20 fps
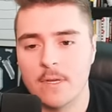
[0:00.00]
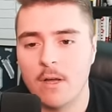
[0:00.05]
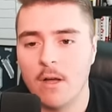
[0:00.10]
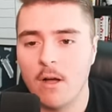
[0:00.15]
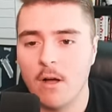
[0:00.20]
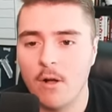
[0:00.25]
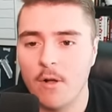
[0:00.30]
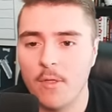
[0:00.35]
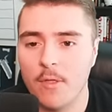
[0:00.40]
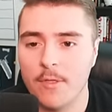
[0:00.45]

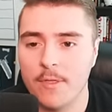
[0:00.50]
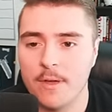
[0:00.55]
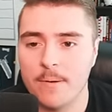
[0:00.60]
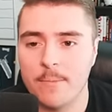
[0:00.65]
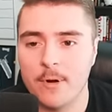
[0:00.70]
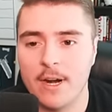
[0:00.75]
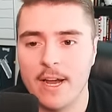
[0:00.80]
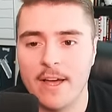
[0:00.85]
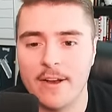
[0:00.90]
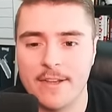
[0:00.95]
all of
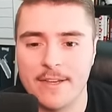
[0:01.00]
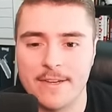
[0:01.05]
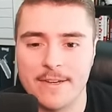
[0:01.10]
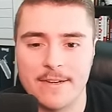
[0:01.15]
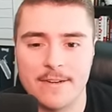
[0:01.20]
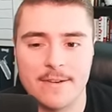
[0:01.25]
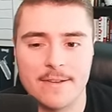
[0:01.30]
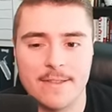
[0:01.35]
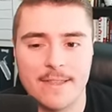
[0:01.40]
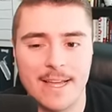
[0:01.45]
them are out of
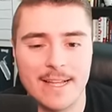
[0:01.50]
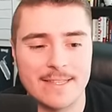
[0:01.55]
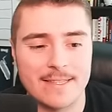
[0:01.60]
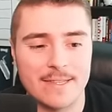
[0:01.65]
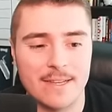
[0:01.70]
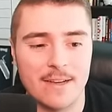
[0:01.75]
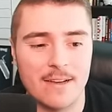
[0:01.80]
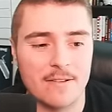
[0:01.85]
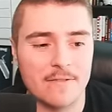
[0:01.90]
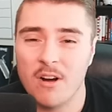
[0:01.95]
here. That's
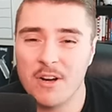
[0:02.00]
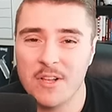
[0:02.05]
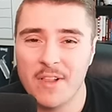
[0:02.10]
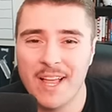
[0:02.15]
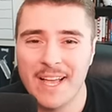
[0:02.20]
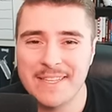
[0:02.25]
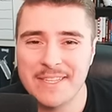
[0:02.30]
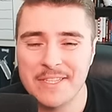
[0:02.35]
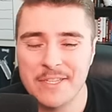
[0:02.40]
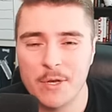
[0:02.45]
tough. Our
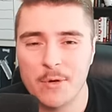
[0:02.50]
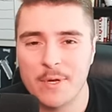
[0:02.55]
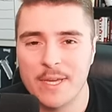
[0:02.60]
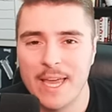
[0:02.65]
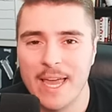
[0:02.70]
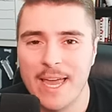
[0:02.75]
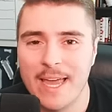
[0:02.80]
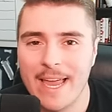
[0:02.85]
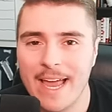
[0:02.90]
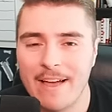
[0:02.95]
class is okay.